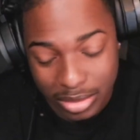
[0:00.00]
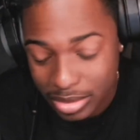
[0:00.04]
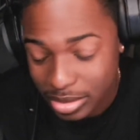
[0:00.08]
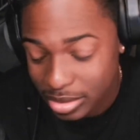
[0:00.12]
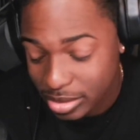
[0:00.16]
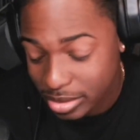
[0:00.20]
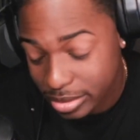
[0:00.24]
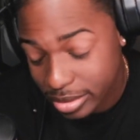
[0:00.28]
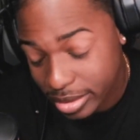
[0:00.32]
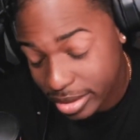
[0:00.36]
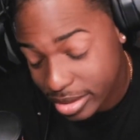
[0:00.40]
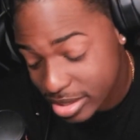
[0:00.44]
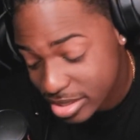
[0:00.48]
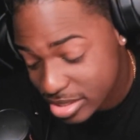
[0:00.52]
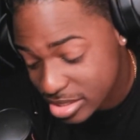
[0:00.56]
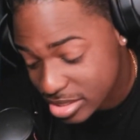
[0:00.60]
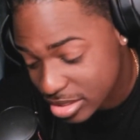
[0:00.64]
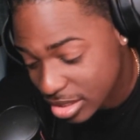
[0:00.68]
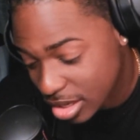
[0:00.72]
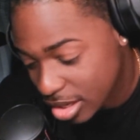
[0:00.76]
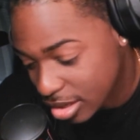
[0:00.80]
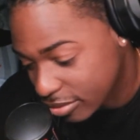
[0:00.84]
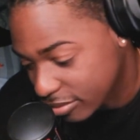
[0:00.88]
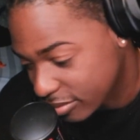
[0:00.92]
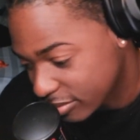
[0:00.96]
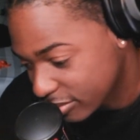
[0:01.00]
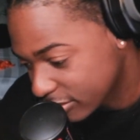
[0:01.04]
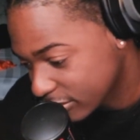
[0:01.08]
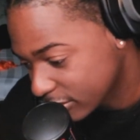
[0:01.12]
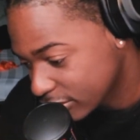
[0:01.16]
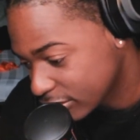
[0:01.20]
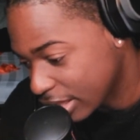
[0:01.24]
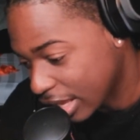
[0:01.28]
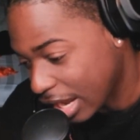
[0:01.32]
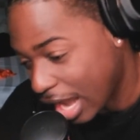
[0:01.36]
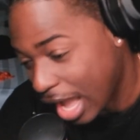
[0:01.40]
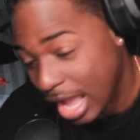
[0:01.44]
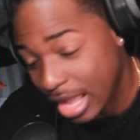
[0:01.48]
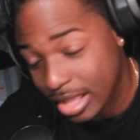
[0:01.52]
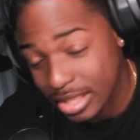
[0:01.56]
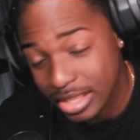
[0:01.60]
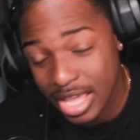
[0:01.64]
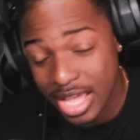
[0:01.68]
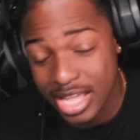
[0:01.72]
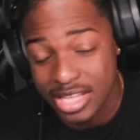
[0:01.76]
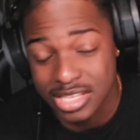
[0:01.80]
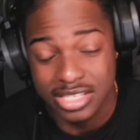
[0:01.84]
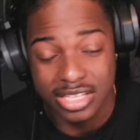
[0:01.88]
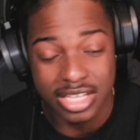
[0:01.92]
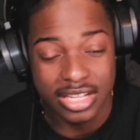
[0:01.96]
It's tough. Like,
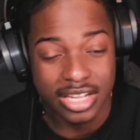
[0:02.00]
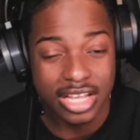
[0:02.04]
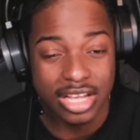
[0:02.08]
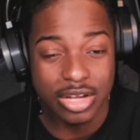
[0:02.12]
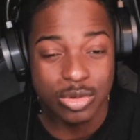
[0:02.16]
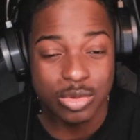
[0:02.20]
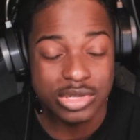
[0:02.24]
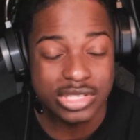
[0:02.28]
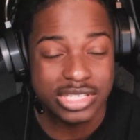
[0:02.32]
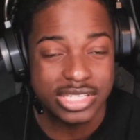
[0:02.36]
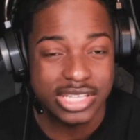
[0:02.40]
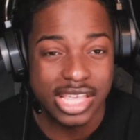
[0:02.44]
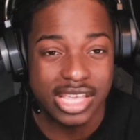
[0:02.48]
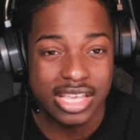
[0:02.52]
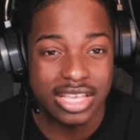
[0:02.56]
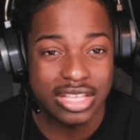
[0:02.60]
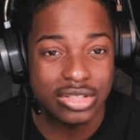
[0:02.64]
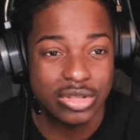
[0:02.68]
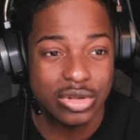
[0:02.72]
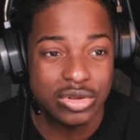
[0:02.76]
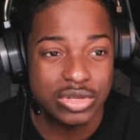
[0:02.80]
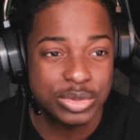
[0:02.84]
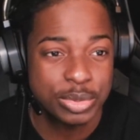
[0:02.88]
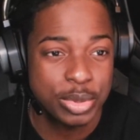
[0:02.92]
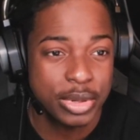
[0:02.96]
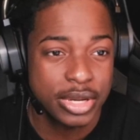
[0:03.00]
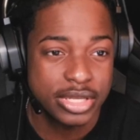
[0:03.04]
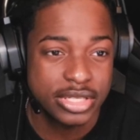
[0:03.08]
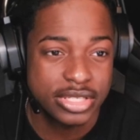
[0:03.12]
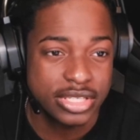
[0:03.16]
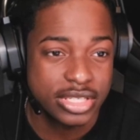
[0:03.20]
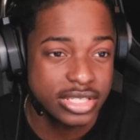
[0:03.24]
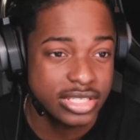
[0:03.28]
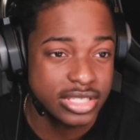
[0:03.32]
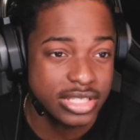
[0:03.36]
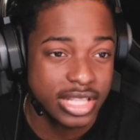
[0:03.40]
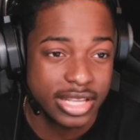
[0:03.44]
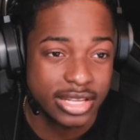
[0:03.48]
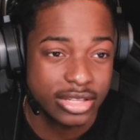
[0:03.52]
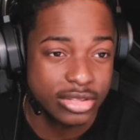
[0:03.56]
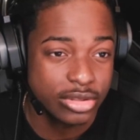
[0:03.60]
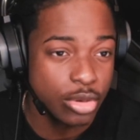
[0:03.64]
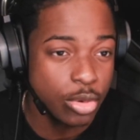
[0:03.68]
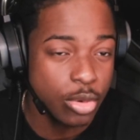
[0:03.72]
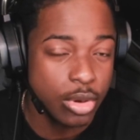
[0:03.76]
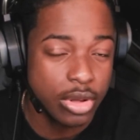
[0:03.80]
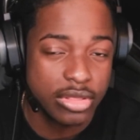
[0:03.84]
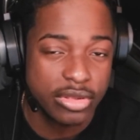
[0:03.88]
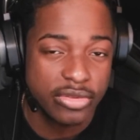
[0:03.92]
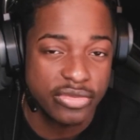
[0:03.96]
yes, the nigga was taking those punches like
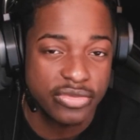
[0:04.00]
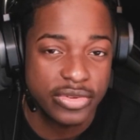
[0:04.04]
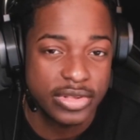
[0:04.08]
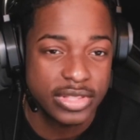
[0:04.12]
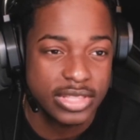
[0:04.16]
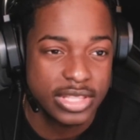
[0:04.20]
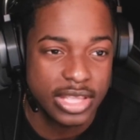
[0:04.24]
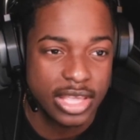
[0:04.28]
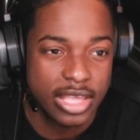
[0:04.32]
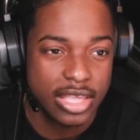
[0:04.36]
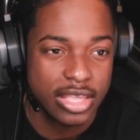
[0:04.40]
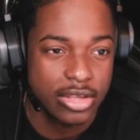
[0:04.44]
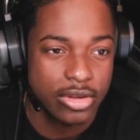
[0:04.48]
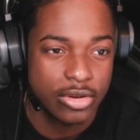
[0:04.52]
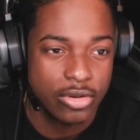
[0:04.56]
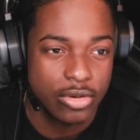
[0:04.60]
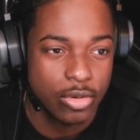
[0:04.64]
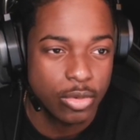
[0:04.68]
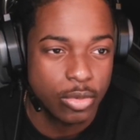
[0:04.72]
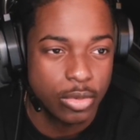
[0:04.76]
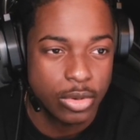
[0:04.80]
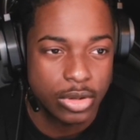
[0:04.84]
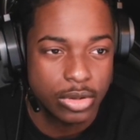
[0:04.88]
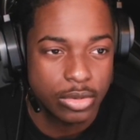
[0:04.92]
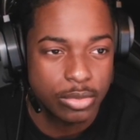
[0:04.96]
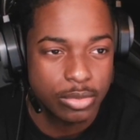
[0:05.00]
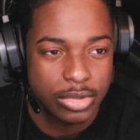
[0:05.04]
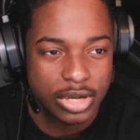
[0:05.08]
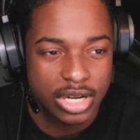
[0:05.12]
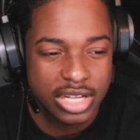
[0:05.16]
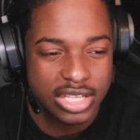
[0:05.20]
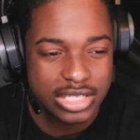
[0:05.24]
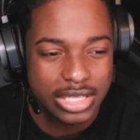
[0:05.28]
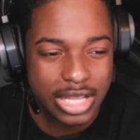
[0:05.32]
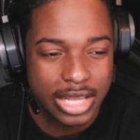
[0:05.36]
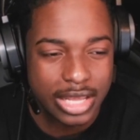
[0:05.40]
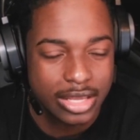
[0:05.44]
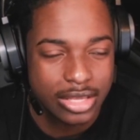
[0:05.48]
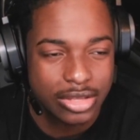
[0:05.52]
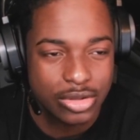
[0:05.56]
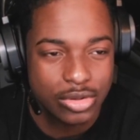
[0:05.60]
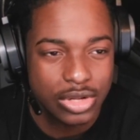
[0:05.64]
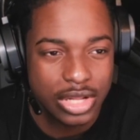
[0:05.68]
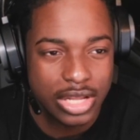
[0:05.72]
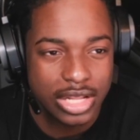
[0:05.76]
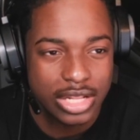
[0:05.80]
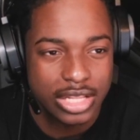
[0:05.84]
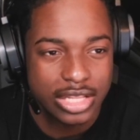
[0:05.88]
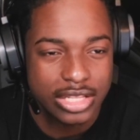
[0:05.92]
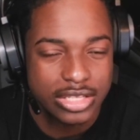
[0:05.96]
no other 58-year-old will. But it's like, you
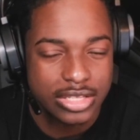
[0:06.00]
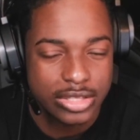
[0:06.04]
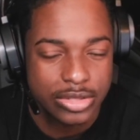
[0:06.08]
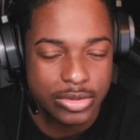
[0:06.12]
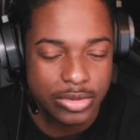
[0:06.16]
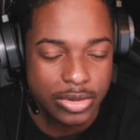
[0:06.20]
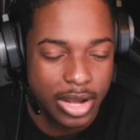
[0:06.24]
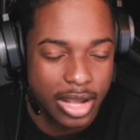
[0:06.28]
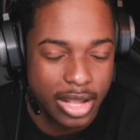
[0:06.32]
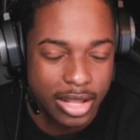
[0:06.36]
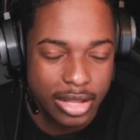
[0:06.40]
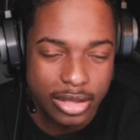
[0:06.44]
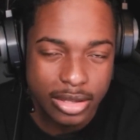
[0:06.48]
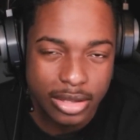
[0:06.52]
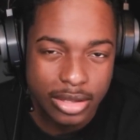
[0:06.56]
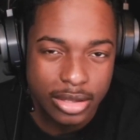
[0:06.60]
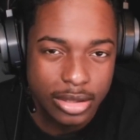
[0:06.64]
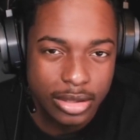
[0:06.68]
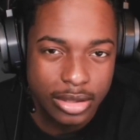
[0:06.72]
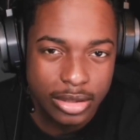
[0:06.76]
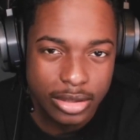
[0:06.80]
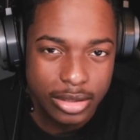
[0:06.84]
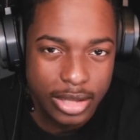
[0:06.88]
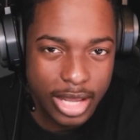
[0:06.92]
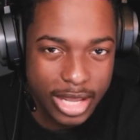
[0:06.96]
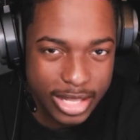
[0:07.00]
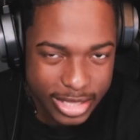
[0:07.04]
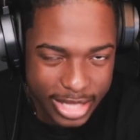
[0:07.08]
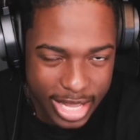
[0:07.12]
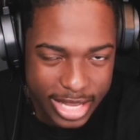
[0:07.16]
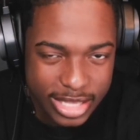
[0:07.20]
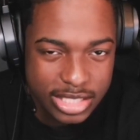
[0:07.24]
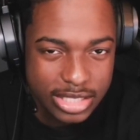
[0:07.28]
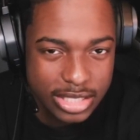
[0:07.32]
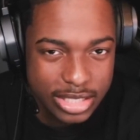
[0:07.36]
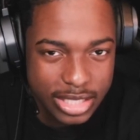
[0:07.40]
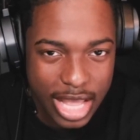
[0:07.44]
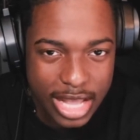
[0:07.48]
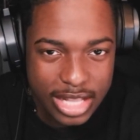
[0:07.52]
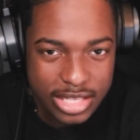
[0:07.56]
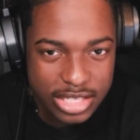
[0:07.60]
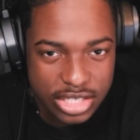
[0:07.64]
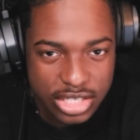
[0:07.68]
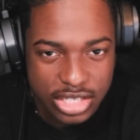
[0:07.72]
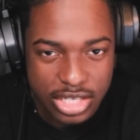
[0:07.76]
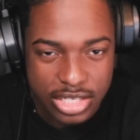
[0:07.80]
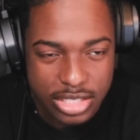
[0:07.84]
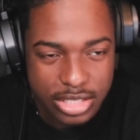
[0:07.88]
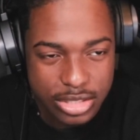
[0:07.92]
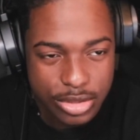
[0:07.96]
didn't need to do that. And
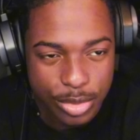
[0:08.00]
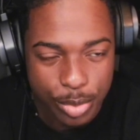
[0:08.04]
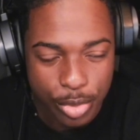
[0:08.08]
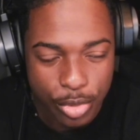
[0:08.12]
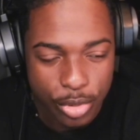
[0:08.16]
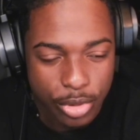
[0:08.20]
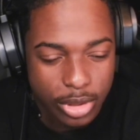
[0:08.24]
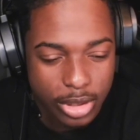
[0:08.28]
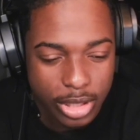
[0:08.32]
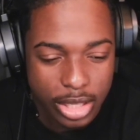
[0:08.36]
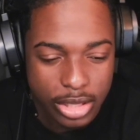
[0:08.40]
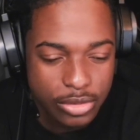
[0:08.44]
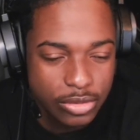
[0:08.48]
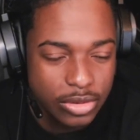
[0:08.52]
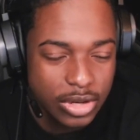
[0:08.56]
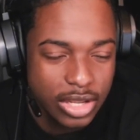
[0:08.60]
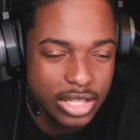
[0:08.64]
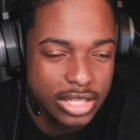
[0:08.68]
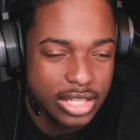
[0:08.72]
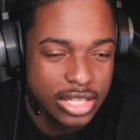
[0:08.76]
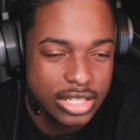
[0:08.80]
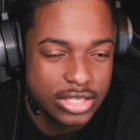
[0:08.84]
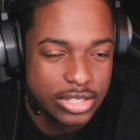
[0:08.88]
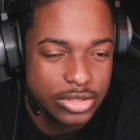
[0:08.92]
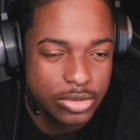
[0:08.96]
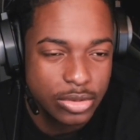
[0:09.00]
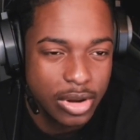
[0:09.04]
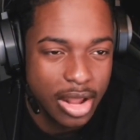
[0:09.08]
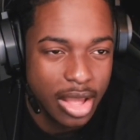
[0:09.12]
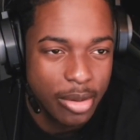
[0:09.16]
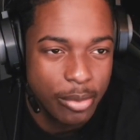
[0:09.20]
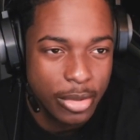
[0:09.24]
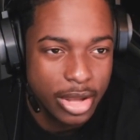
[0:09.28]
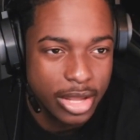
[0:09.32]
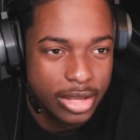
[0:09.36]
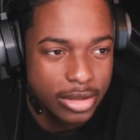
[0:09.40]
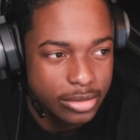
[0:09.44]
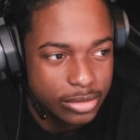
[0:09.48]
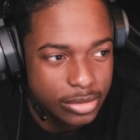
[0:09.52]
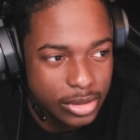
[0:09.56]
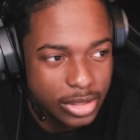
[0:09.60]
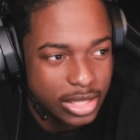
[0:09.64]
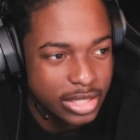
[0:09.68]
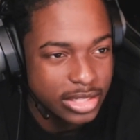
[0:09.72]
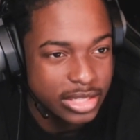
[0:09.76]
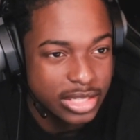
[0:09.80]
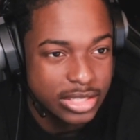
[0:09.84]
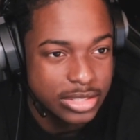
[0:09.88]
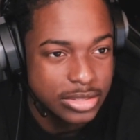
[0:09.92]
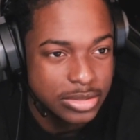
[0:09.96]
that's just the point. Like, you didn't need to do that, Mike. You
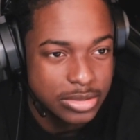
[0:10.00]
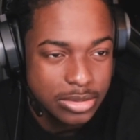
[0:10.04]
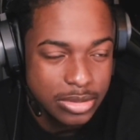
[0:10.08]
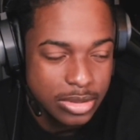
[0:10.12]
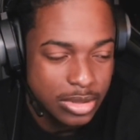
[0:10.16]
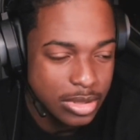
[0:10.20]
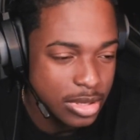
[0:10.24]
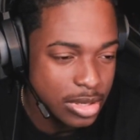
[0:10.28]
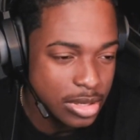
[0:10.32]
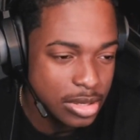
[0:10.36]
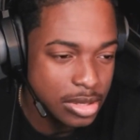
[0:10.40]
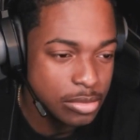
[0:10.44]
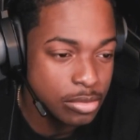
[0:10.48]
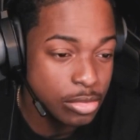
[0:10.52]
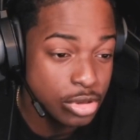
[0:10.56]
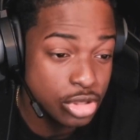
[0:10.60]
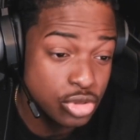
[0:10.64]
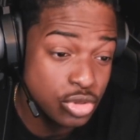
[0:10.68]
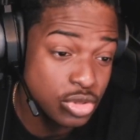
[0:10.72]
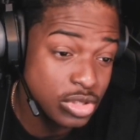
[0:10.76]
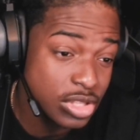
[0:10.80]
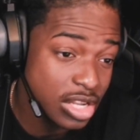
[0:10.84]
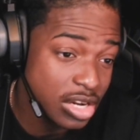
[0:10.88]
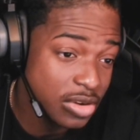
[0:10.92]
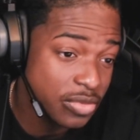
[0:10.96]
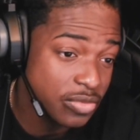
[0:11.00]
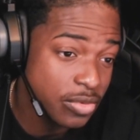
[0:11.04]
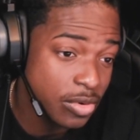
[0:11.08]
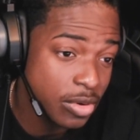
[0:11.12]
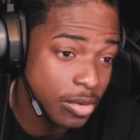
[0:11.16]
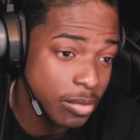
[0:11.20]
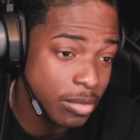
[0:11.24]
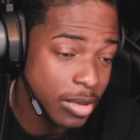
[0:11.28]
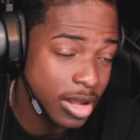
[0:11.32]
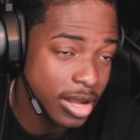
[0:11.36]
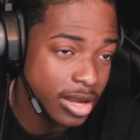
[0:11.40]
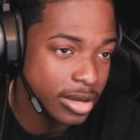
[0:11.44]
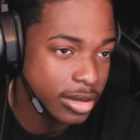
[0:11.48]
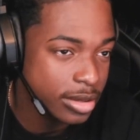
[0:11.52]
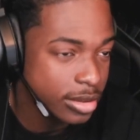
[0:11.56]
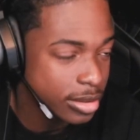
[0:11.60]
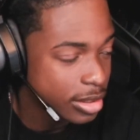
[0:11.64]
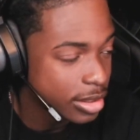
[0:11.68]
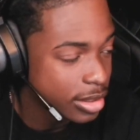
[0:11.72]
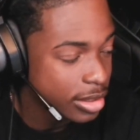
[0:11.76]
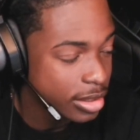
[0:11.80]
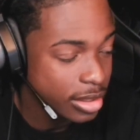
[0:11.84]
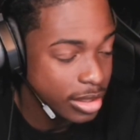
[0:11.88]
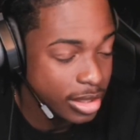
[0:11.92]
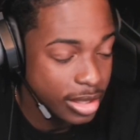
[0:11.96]
didn't need to. But you did it for a
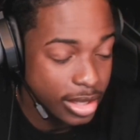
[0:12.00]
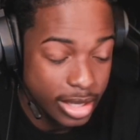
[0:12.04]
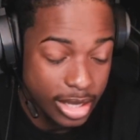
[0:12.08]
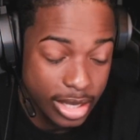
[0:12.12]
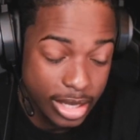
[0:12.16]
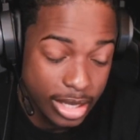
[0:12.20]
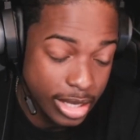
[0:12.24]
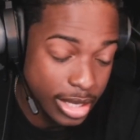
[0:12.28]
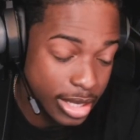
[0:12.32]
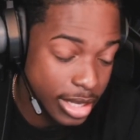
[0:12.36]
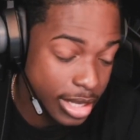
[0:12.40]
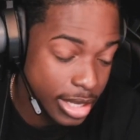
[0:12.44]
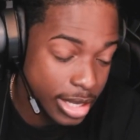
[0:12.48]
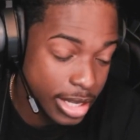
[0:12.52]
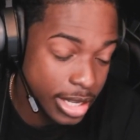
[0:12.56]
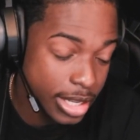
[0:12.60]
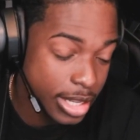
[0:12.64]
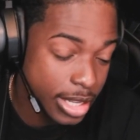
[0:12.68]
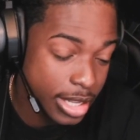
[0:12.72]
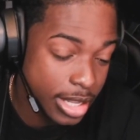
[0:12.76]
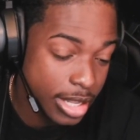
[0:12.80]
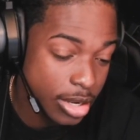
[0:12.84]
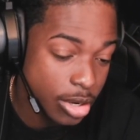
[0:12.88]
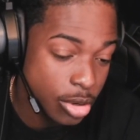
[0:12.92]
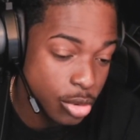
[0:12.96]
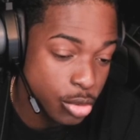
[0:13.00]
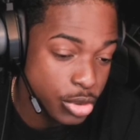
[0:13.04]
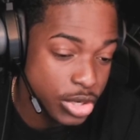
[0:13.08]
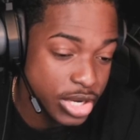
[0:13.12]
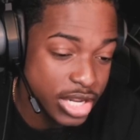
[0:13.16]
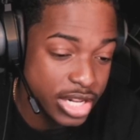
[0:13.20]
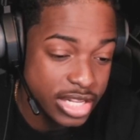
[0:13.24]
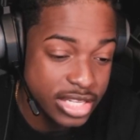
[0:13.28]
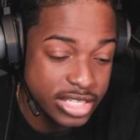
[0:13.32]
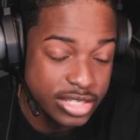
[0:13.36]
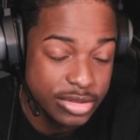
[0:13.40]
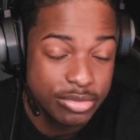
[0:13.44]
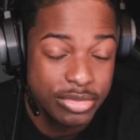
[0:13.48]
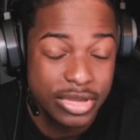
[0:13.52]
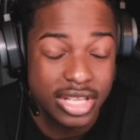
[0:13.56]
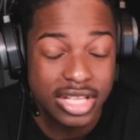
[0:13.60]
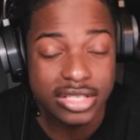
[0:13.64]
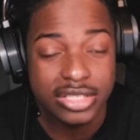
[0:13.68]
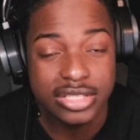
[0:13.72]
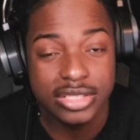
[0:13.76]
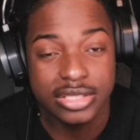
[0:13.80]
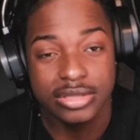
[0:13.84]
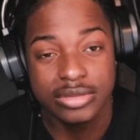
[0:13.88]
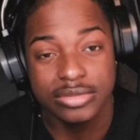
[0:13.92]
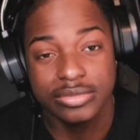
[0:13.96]
buck. And greed is a
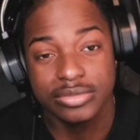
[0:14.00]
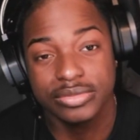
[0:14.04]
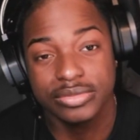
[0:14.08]
bitch.